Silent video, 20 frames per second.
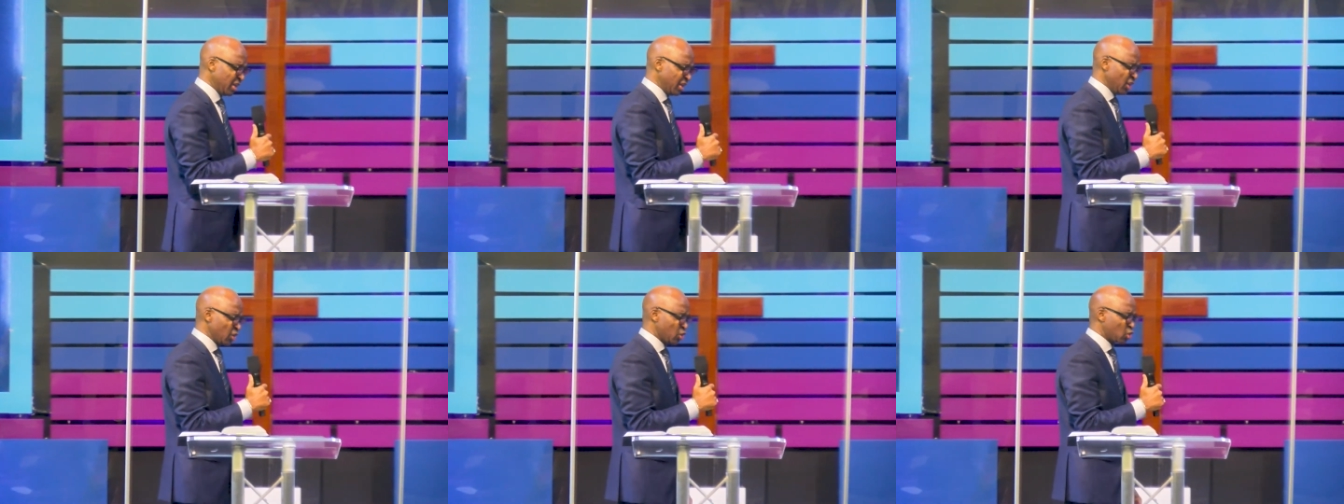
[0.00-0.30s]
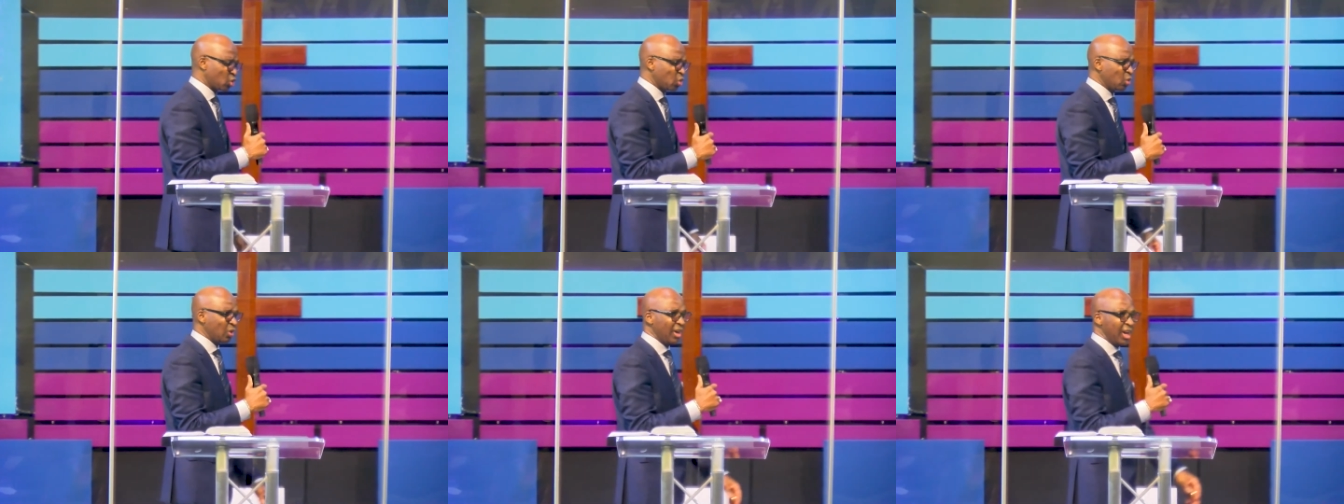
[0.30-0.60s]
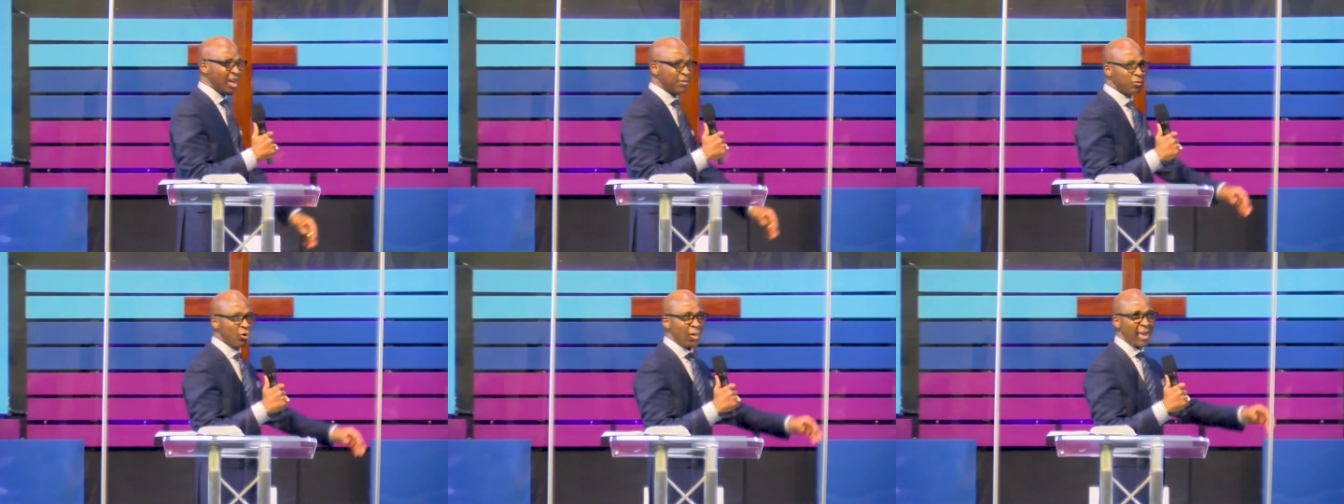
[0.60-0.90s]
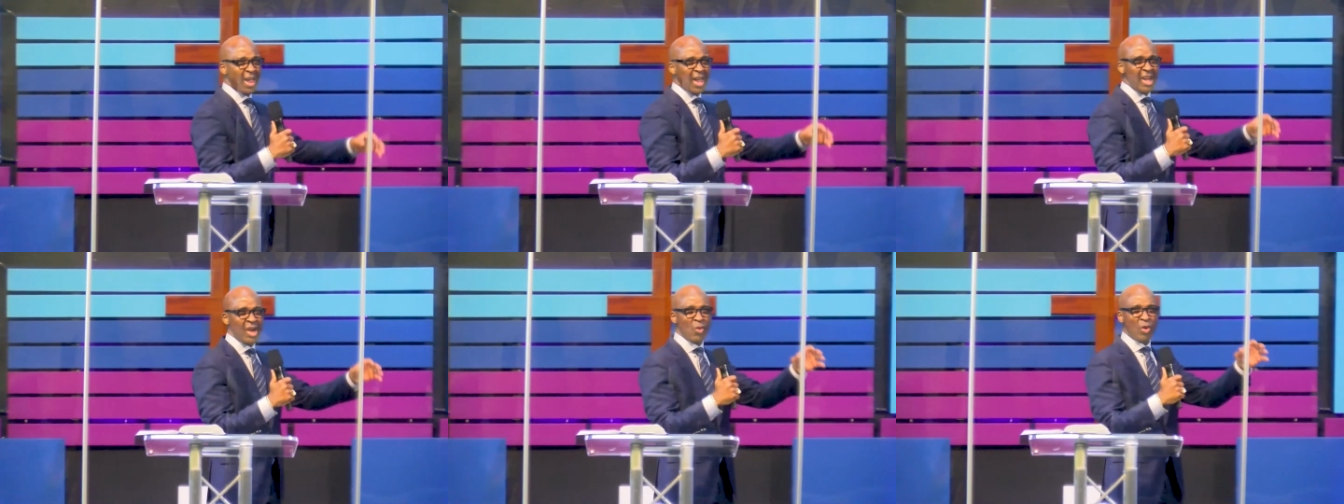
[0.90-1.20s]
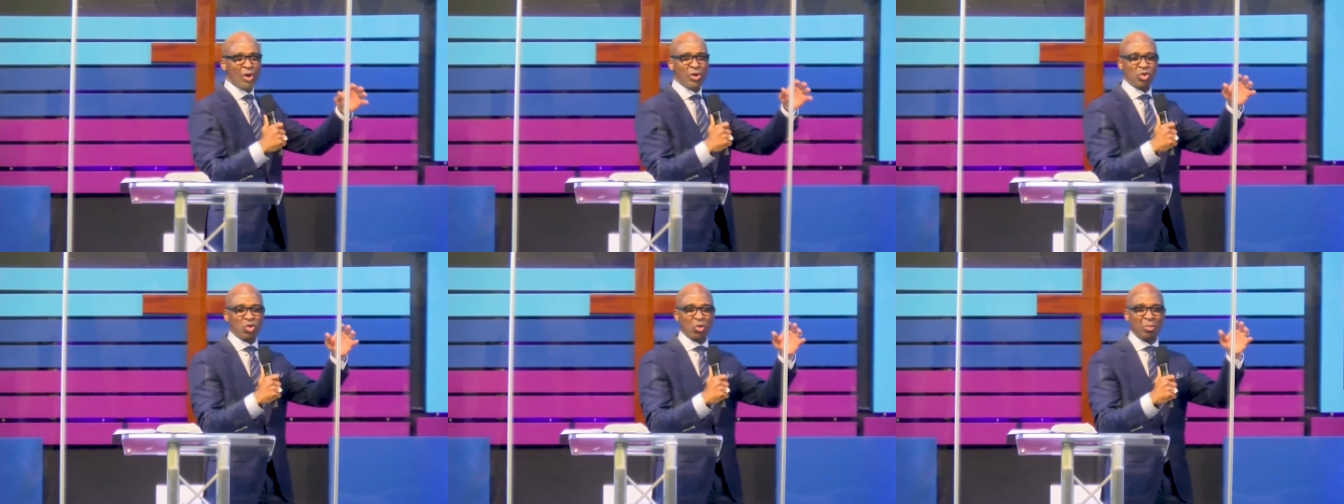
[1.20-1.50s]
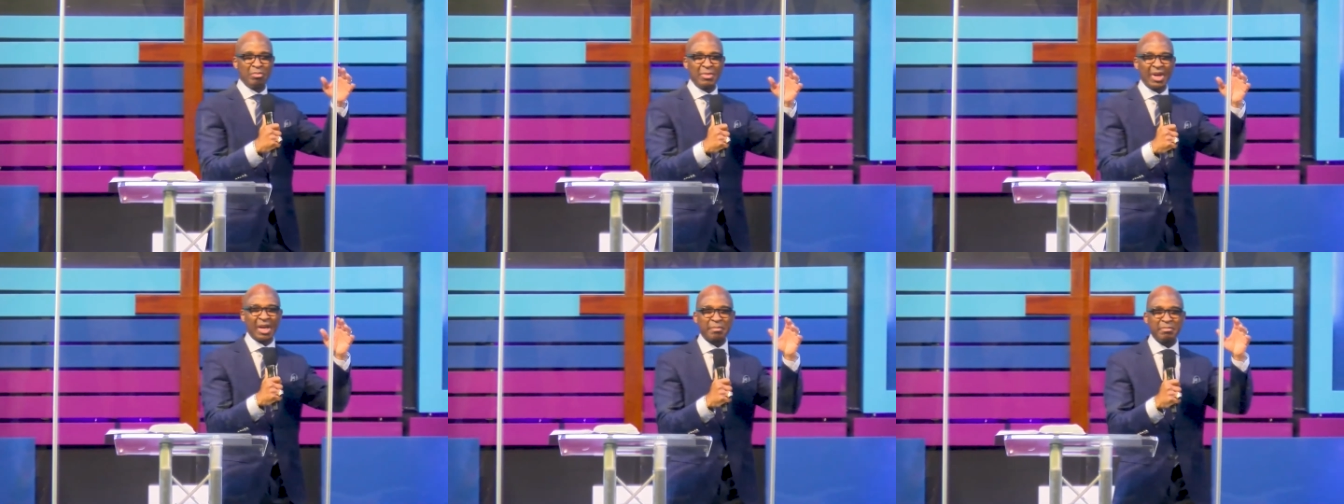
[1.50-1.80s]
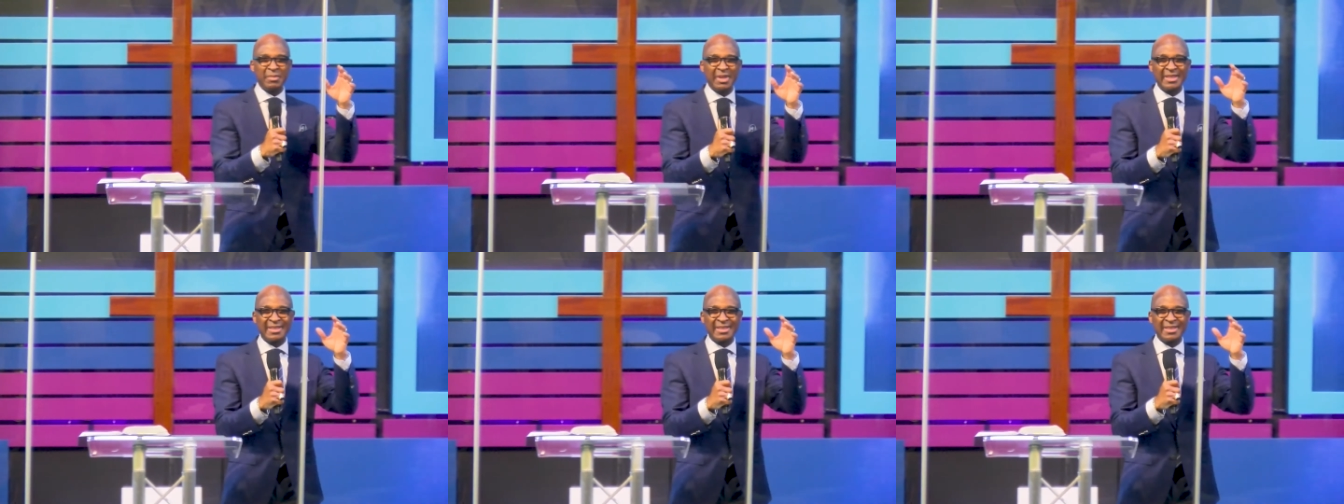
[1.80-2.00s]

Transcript: It's too late for anyone to make me